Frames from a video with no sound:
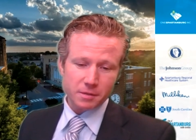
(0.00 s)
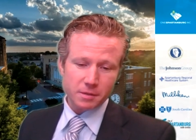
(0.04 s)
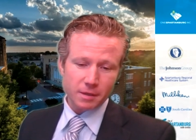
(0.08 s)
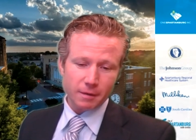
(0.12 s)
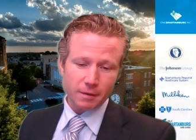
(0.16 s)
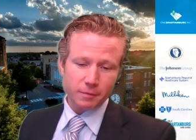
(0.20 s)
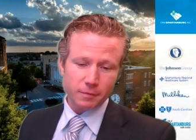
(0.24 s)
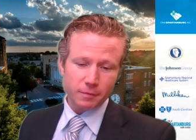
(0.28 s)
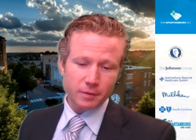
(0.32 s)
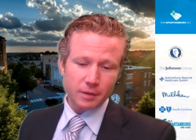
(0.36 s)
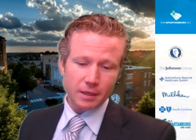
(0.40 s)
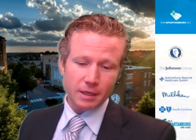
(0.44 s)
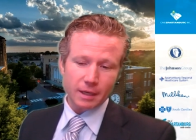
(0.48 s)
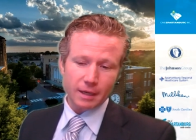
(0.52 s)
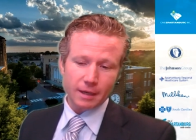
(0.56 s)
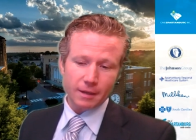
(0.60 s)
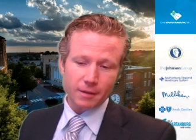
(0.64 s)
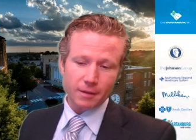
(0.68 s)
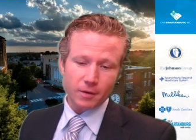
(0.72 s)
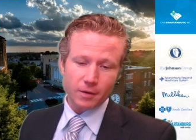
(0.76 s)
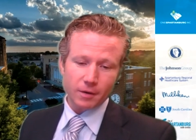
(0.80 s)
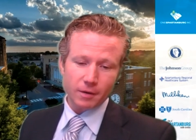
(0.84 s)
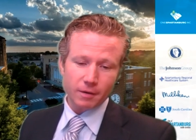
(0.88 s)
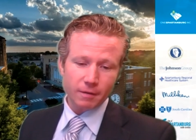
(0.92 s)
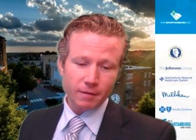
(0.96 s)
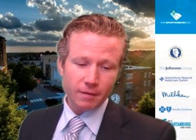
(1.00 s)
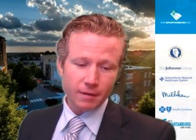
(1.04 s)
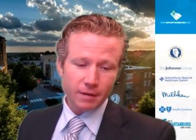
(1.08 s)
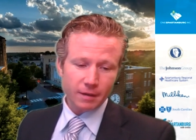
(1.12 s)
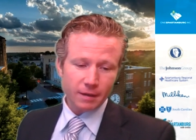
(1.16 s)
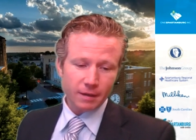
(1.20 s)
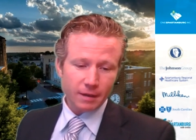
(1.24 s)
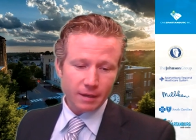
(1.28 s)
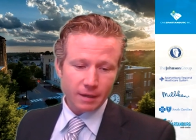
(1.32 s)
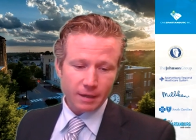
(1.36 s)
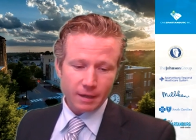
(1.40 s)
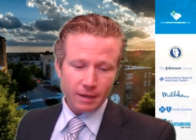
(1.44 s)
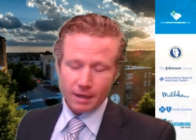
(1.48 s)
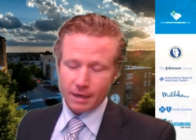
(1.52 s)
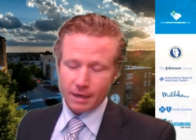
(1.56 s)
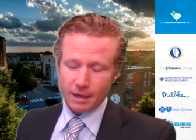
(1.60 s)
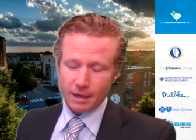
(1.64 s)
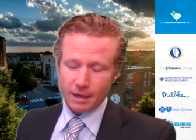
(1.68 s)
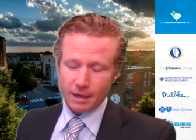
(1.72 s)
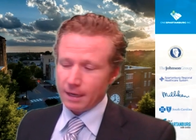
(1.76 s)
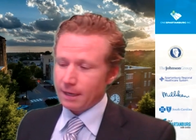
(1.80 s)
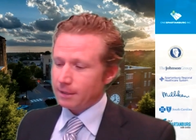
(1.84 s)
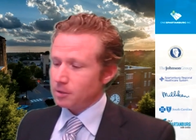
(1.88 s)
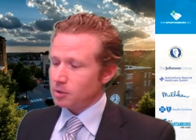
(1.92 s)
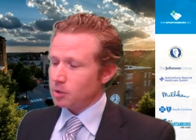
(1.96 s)
stuff together,
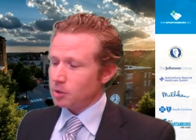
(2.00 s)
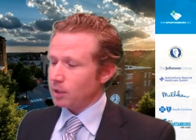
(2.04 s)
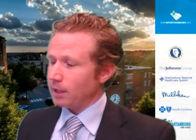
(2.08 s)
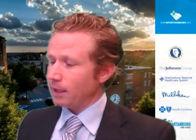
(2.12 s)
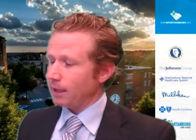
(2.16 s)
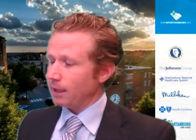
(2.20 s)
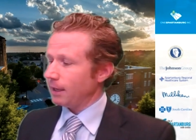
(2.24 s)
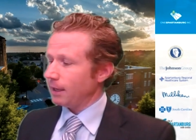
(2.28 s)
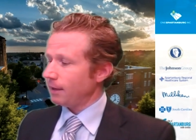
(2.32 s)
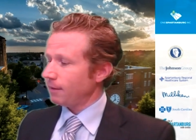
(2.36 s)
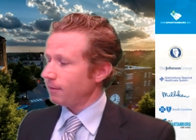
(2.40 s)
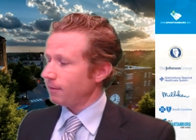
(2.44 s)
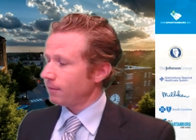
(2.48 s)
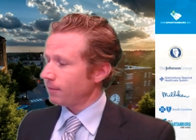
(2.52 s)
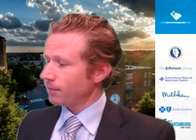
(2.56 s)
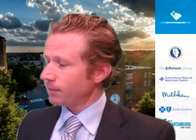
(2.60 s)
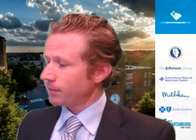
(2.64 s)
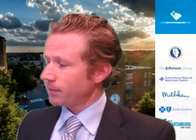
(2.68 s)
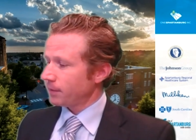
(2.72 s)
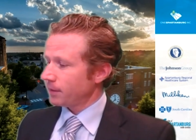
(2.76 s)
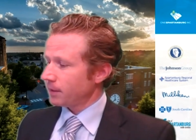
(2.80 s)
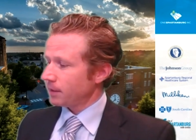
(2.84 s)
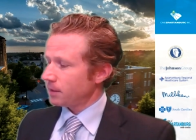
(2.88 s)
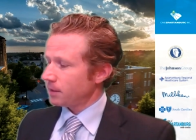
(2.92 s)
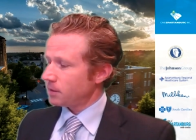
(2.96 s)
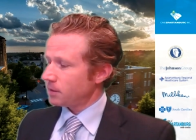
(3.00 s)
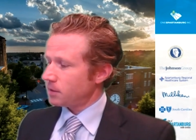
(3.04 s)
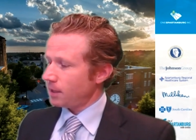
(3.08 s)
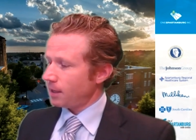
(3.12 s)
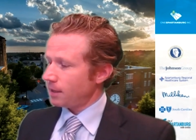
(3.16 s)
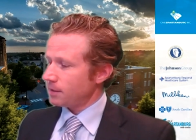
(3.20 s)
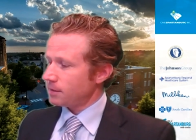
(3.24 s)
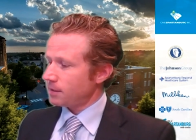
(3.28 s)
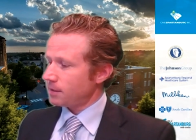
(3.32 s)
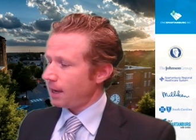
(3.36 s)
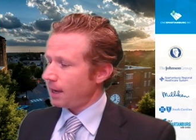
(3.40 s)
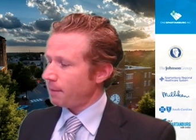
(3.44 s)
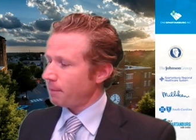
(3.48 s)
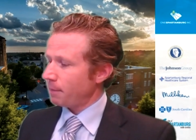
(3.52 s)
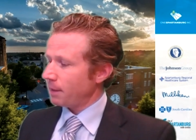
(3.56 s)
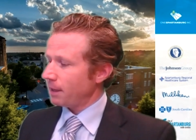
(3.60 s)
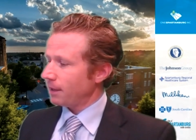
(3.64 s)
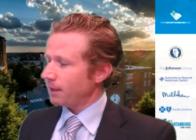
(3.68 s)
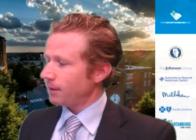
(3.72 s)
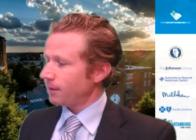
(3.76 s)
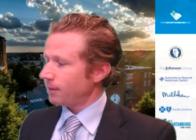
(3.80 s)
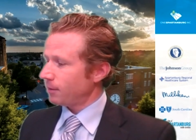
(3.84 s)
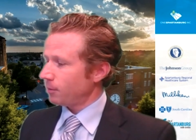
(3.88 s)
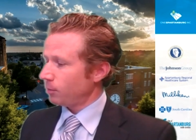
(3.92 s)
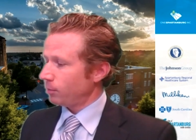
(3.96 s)
and Jenny says, "Hand me
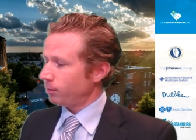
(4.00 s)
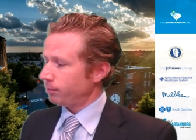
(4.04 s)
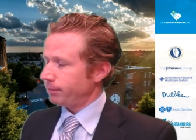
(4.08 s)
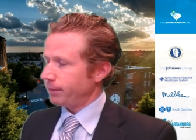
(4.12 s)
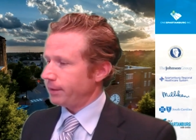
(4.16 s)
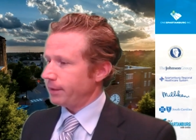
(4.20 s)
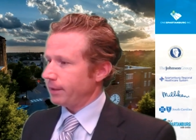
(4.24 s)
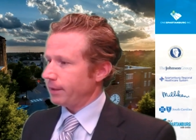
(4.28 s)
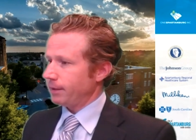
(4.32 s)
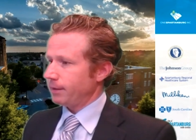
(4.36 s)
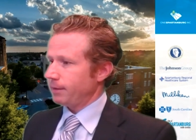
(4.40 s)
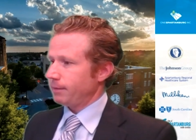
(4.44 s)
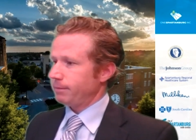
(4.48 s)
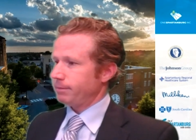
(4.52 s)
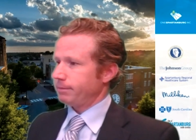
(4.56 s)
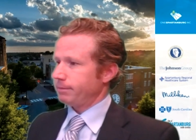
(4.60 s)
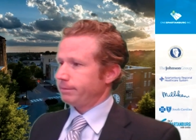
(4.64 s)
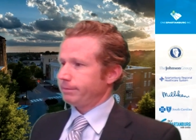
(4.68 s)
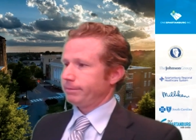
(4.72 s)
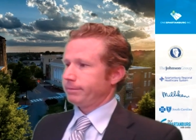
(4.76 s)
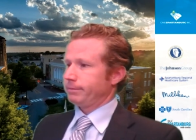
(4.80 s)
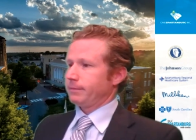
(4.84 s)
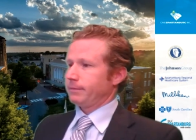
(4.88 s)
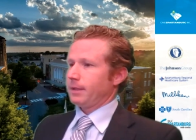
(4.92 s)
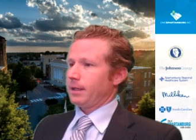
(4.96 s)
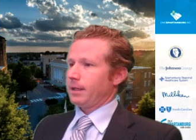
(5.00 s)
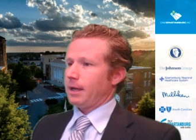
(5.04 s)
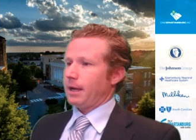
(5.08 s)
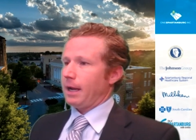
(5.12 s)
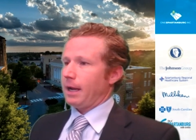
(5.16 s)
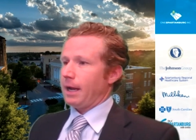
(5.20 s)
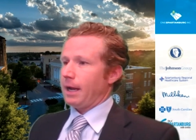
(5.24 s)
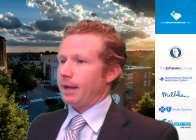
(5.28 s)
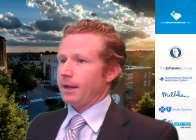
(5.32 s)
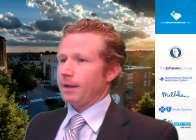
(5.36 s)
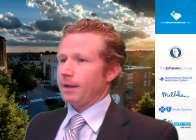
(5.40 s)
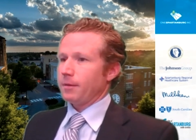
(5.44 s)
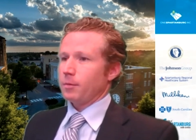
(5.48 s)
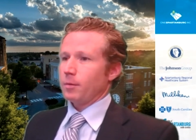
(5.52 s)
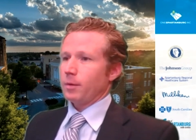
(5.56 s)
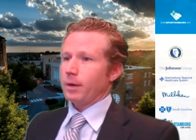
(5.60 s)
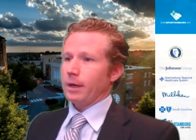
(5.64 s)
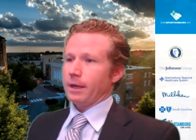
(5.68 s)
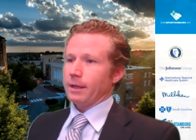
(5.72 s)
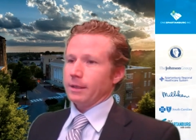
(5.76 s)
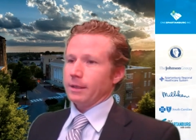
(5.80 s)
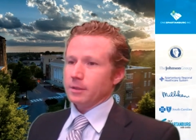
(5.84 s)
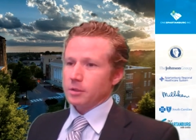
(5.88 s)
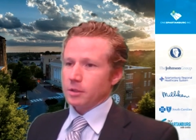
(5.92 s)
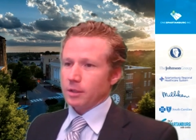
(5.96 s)
the the Allen
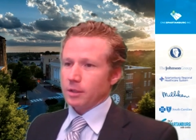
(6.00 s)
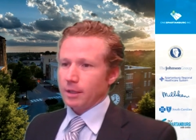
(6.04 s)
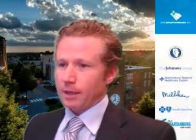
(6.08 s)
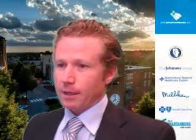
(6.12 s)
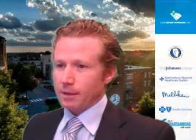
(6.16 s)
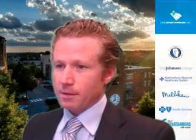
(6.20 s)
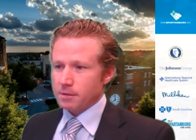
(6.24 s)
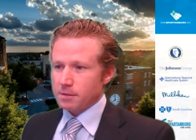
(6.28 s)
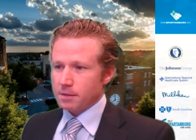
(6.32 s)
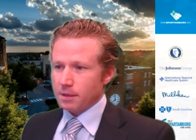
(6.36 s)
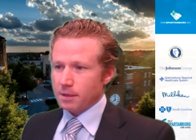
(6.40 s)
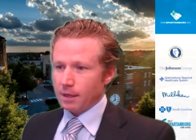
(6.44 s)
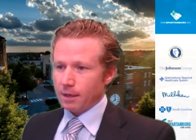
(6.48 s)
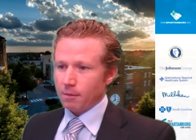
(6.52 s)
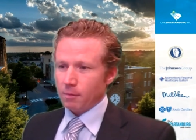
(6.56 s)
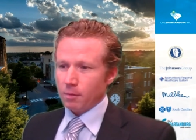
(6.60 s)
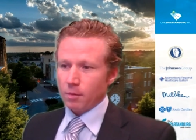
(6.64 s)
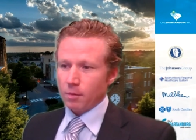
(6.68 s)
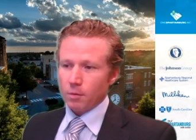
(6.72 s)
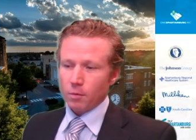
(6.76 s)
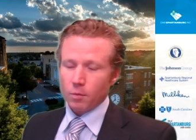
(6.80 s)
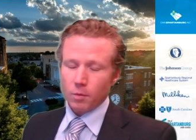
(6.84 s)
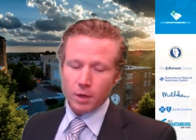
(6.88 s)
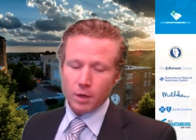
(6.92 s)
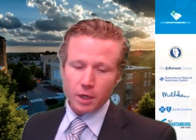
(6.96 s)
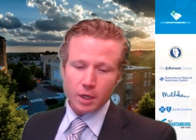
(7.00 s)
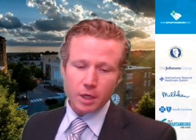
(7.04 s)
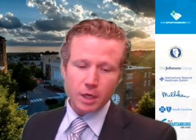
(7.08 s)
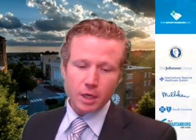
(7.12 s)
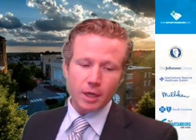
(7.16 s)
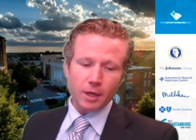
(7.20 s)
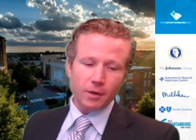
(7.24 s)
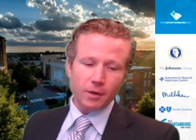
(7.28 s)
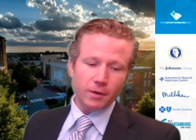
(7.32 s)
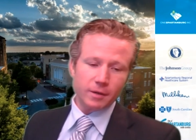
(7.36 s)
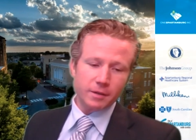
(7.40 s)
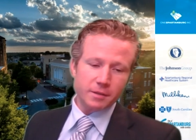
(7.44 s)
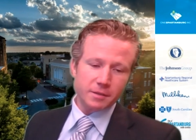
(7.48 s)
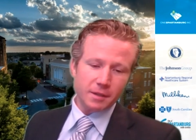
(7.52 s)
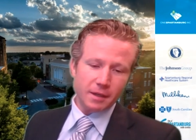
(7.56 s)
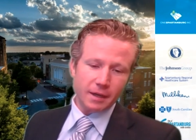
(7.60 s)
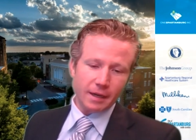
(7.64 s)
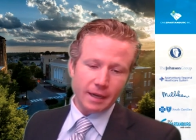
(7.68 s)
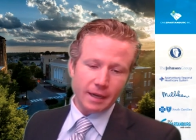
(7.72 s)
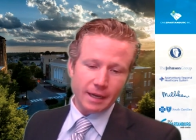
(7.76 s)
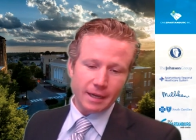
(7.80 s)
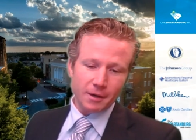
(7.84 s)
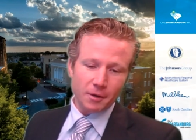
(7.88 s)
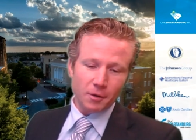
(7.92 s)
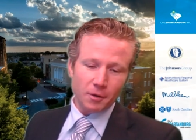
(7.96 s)
wrench and I'll say, what color is the
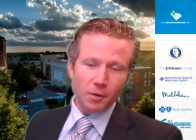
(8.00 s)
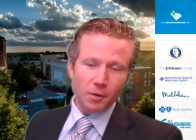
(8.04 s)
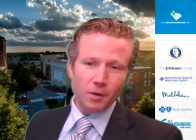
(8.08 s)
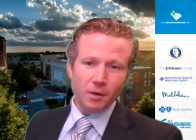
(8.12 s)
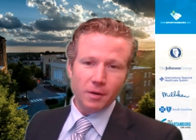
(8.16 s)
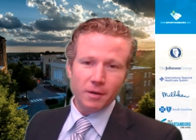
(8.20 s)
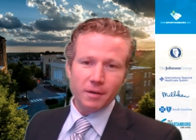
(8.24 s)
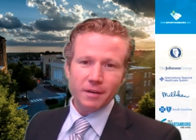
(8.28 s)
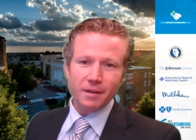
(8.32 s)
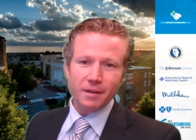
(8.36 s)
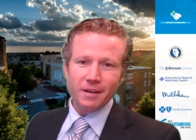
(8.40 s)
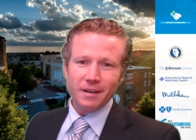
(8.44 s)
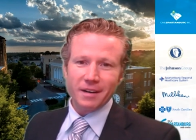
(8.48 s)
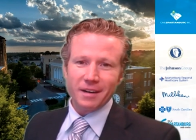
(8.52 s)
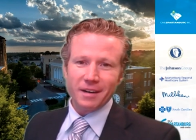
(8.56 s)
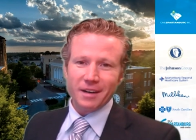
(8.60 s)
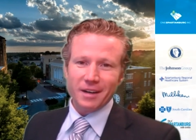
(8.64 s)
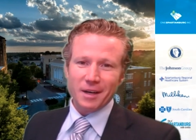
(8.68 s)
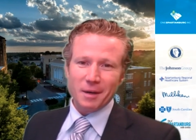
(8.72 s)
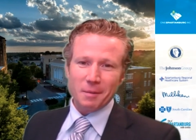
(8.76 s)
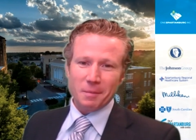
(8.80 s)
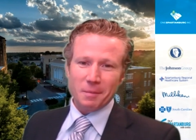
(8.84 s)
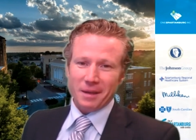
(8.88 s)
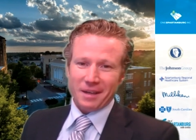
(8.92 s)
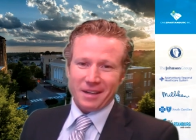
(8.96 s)
handle? Um,